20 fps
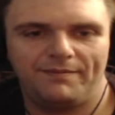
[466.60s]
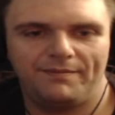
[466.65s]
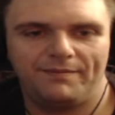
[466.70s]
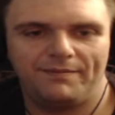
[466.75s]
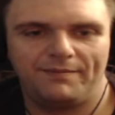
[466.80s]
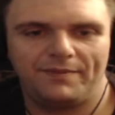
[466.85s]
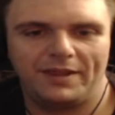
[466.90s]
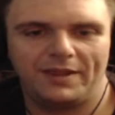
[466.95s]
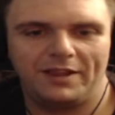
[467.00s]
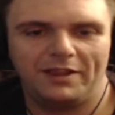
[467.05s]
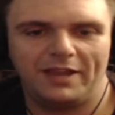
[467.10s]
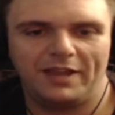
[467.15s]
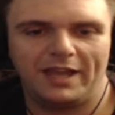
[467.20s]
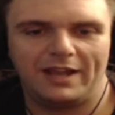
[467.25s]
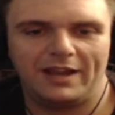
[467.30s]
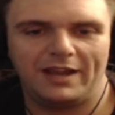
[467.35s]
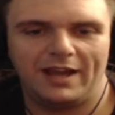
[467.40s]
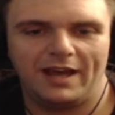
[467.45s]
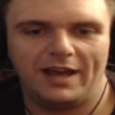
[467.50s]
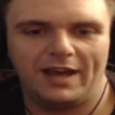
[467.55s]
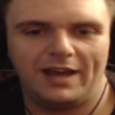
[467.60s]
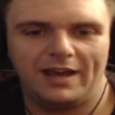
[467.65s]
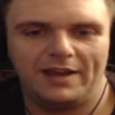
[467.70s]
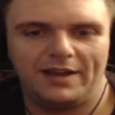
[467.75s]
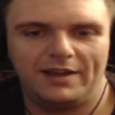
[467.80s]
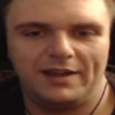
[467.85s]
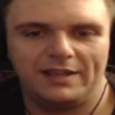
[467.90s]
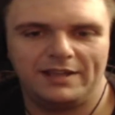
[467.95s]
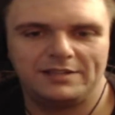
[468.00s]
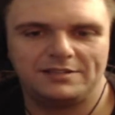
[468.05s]
But look at
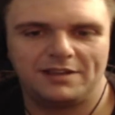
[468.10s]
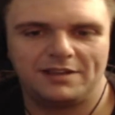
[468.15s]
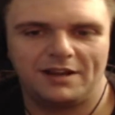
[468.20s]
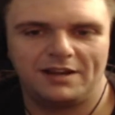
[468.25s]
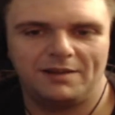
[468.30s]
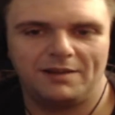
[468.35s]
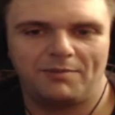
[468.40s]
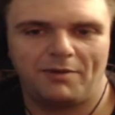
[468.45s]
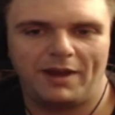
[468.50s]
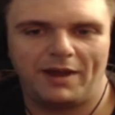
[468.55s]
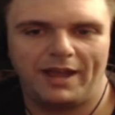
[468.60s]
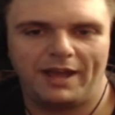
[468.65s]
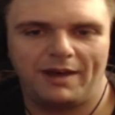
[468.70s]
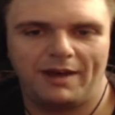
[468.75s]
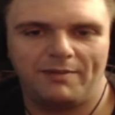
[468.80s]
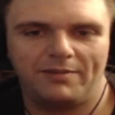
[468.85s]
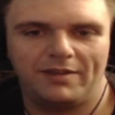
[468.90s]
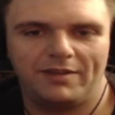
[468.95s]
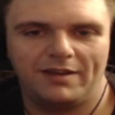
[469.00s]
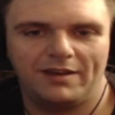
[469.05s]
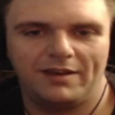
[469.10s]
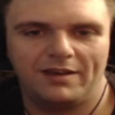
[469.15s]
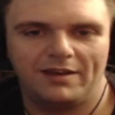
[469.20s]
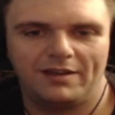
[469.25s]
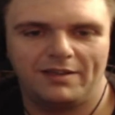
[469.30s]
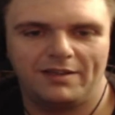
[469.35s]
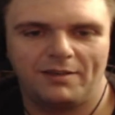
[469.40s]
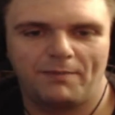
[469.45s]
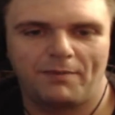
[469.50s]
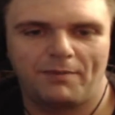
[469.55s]
he's starting to break up
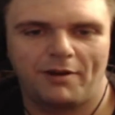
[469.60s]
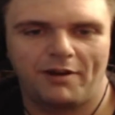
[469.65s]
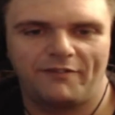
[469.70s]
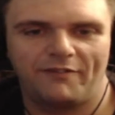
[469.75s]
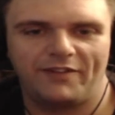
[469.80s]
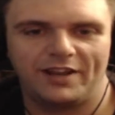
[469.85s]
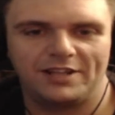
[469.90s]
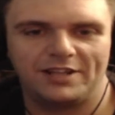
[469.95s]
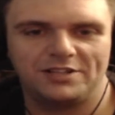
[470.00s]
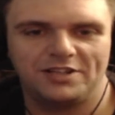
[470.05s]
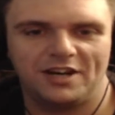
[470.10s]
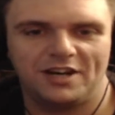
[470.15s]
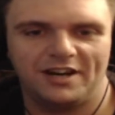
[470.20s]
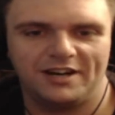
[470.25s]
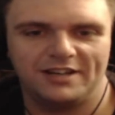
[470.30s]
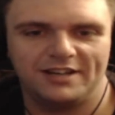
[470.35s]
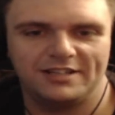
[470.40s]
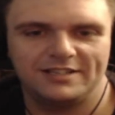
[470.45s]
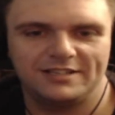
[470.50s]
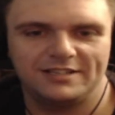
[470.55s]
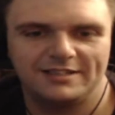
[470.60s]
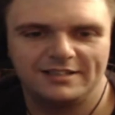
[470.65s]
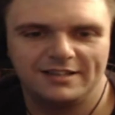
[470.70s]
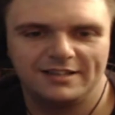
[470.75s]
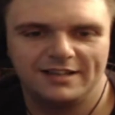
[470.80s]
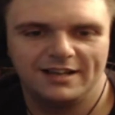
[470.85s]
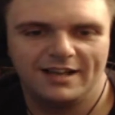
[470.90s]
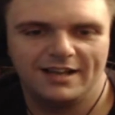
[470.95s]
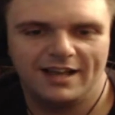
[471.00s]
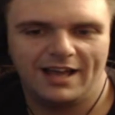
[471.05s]
the perfect chunks.
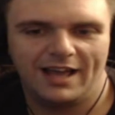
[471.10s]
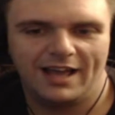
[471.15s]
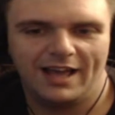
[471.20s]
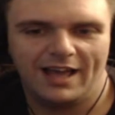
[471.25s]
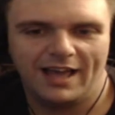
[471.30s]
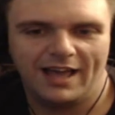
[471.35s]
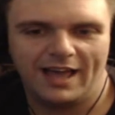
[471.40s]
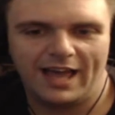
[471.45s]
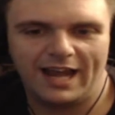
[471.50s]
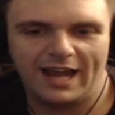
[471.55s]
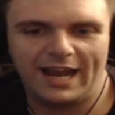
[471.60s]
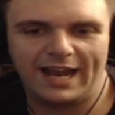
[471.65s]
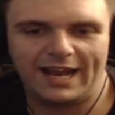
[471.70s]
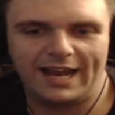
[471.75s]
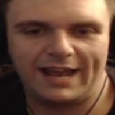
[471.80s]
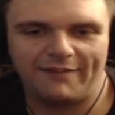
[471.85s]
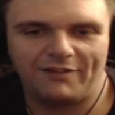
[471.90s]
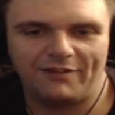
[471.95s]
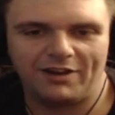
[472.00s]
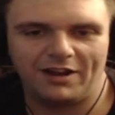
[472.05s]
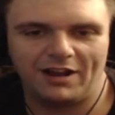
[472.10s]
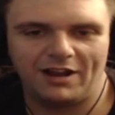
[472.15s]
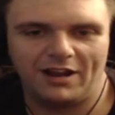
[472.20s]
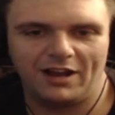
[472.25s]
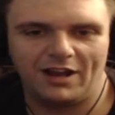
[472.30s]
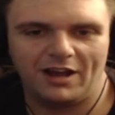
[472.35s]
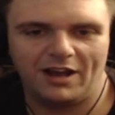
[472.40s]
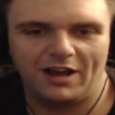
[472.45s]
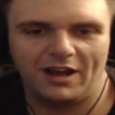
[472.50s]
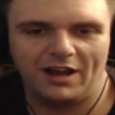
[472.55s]
It ain't ever gonna.
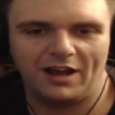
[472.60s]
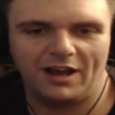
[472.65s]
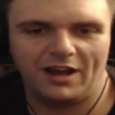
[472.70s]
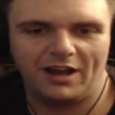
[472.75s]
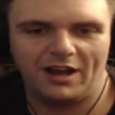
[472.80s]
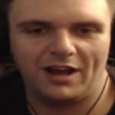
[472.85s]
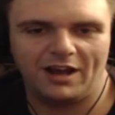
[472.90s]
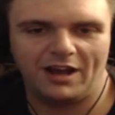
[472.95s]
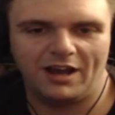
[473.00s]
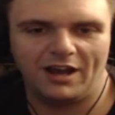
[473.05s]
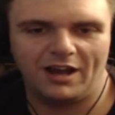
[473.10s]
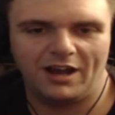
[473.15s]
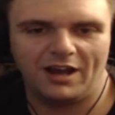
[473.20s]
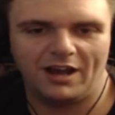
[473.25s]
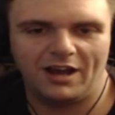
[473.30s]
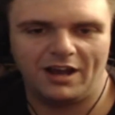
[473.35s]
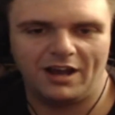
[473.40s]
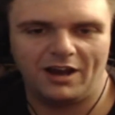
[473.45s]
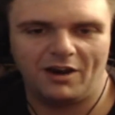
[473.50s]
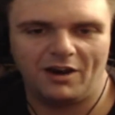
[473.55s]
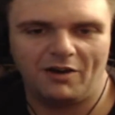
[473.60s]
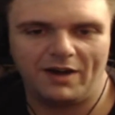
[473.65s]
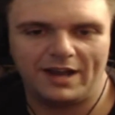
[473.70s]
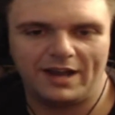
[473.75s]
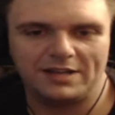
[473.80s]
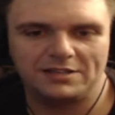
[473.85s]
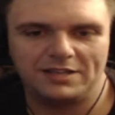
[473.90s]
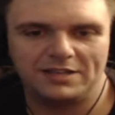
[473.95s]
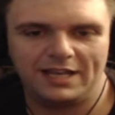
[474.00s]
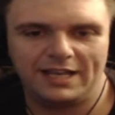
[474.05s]
Oh,
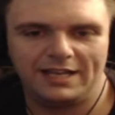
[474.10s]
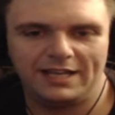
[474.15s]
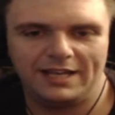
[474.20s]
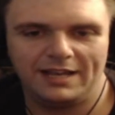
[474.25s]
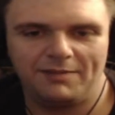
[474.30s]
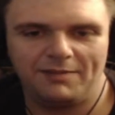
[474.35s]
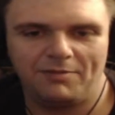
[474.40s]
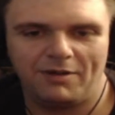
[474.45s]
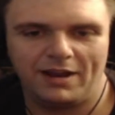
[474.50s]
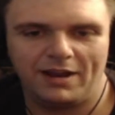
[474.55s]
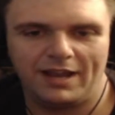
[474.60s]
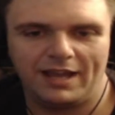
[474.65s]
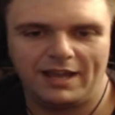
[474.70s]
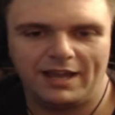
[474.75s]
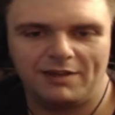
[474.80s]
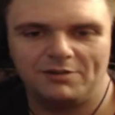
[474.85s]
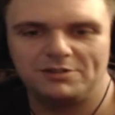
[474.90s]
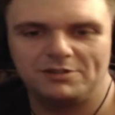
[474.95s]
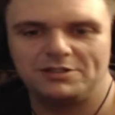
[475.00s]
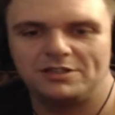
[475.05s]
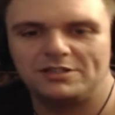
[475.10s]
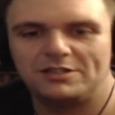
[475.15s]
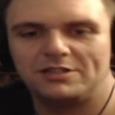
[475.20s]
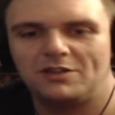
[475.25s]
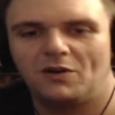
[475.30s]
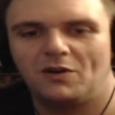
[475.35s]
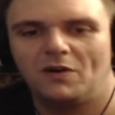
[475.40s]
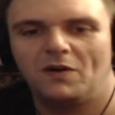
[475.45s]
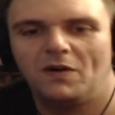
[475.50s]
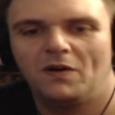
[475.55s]
actually he did break it. It was just
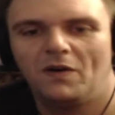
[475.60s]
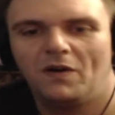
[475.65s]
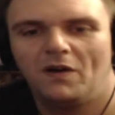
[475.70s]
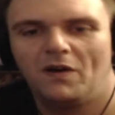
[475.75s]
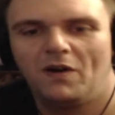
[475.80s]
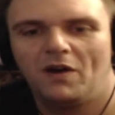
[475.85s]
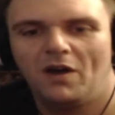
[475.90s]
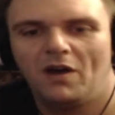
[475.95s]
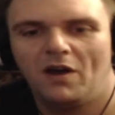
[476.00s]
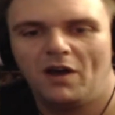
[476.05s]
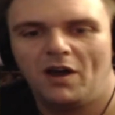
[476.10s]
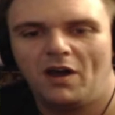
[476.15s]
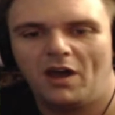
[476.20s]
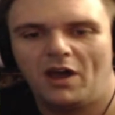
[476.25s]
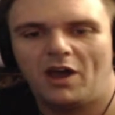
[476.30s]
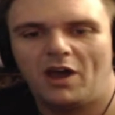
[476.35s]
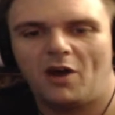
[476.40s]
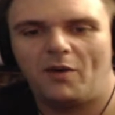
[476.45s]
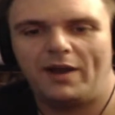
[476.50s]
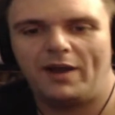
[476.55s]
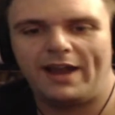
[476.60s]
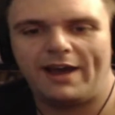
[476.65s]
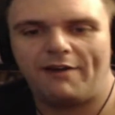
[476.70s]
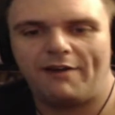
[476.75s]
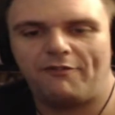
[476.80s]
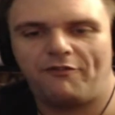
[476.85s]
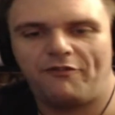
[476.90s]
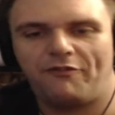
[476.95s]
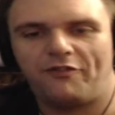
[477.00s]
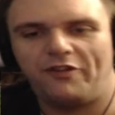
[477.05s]
the going
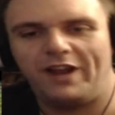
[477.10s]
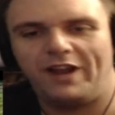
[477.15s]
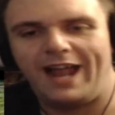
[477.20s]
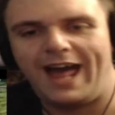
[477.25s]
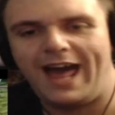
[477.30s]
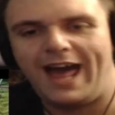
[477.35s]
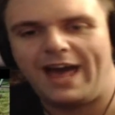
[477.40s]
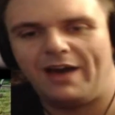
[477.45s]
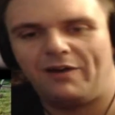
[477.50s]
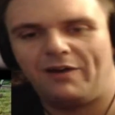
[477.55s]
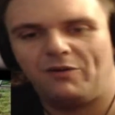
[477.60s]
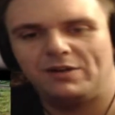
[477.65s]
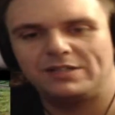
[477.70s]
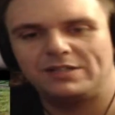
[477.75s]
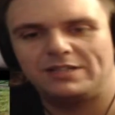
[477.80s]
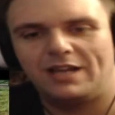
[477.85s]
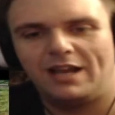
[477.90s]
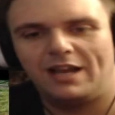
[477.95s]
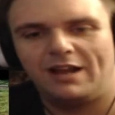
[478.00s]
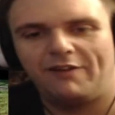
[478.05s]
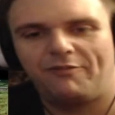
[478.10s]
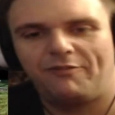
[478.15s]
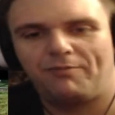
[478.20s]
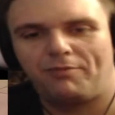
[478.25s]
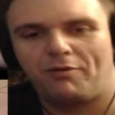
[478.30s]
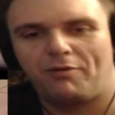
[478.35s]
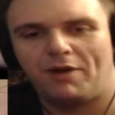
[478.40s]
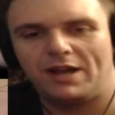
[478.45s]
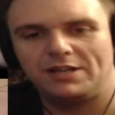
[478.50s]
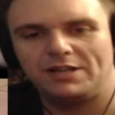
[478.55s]
out flat wasn't enough
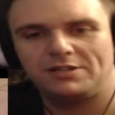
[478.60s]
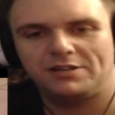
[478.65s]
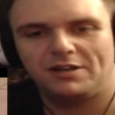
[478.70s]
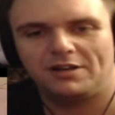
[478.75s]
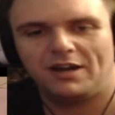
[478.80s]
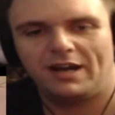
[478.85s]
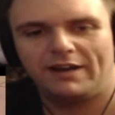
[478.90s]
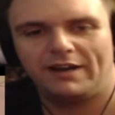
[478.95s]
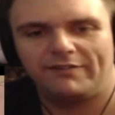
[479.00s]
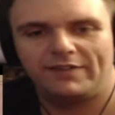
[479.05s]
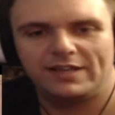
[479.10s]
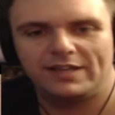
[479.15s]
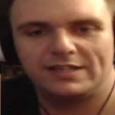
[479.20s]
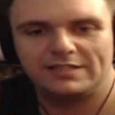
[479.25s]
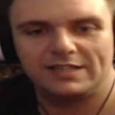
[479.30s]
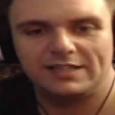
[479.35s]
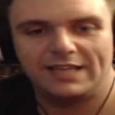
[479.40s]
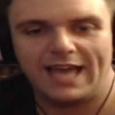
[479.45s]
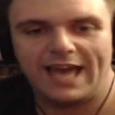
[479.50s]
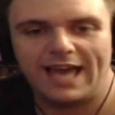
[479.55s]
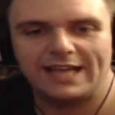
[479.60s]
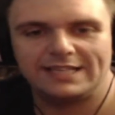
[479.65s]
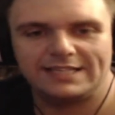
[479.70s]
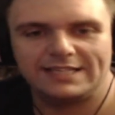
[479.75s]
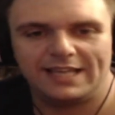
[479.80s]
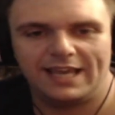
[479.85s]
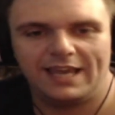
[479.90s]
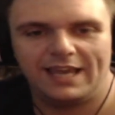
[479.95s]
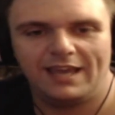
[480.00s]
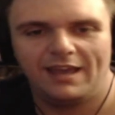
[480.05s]
pressure, obviously. Yeah,
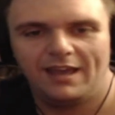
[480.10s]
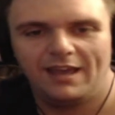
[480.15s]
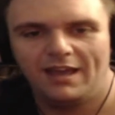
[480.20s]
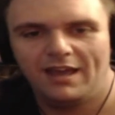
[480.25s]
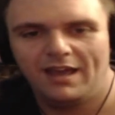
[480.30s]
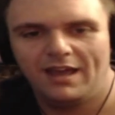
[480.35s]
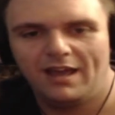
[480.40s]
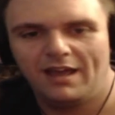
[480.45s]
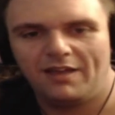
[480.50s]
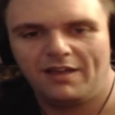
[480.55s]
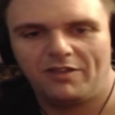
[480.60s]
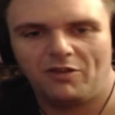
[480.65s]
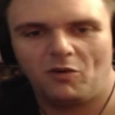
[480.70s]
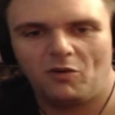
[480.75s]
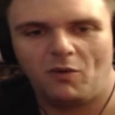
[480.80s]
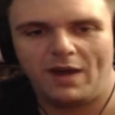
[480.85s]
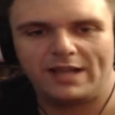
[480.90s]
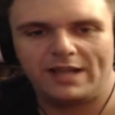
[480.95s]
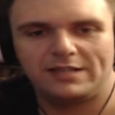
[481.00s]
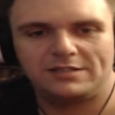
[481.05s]
see? The weight's